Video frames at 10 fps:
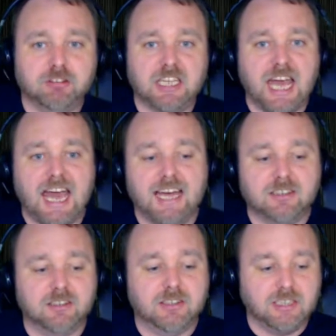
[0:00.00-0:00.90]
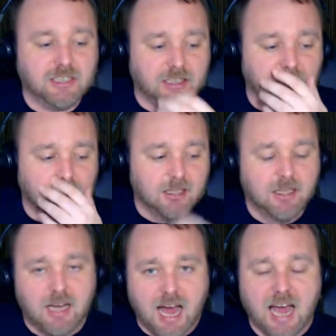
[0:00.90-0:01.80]
they added the
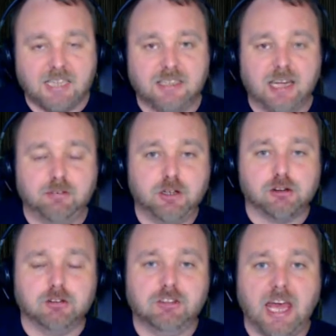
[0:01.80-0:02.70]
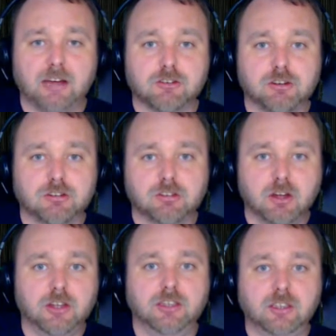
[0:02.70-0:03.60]
high definition textures
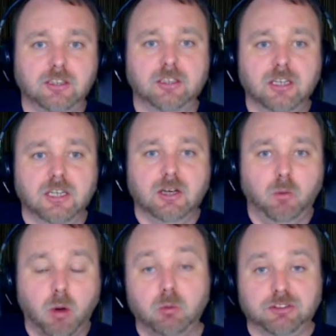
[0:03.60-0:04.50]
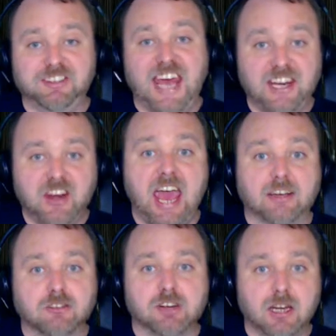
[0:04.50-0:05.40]
on the what was then
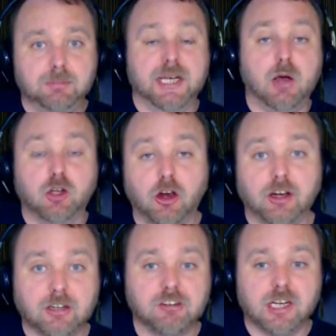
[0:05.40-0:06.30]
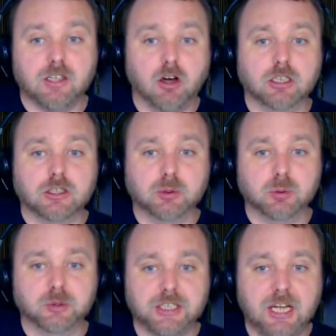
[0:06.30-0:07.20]
next gen but now current gen
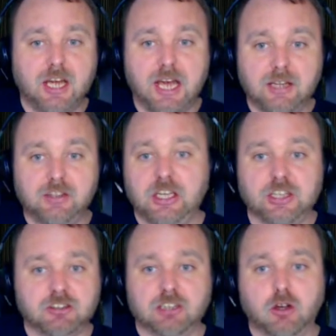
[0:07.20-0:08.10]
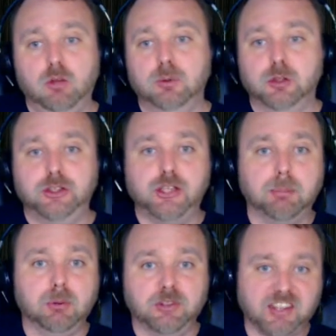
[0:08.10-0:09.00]
consoles, it just like almost
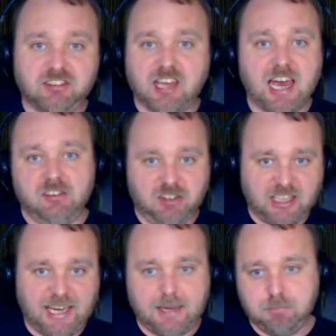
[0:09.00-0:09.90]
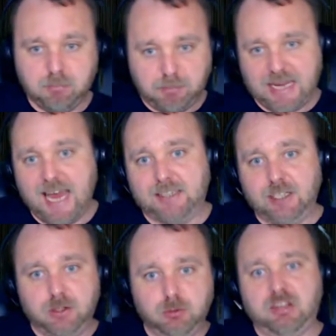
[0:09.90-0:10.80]
doubled the size of the game by adding
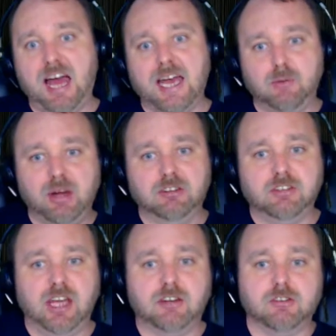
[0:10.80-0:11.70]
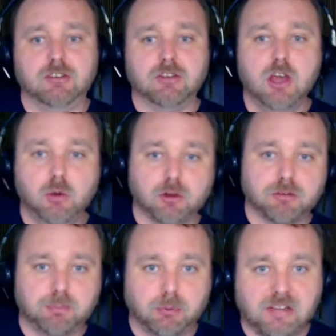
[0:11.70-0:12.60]
in those high res textures,
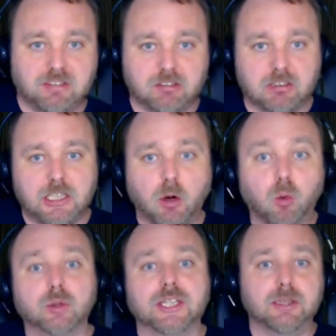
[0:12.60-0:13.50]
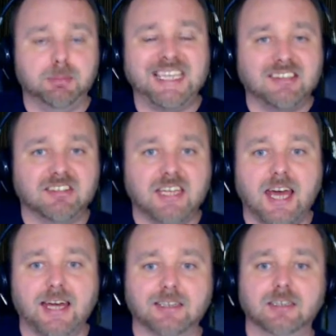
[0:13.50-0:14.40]
which previously only the PC
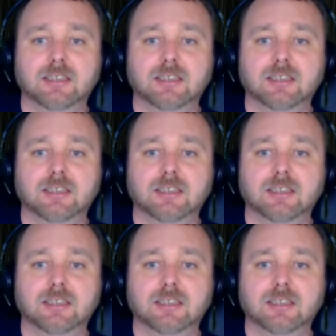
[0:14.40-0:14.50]
had.